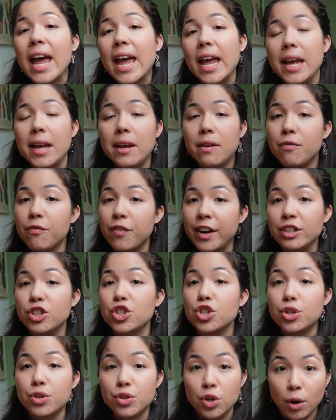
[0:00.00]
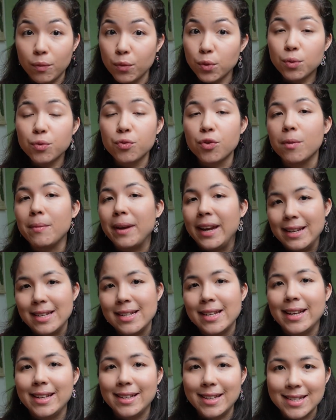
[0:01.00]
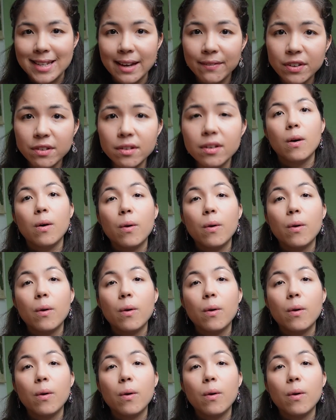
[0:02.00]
a French novel from 1887,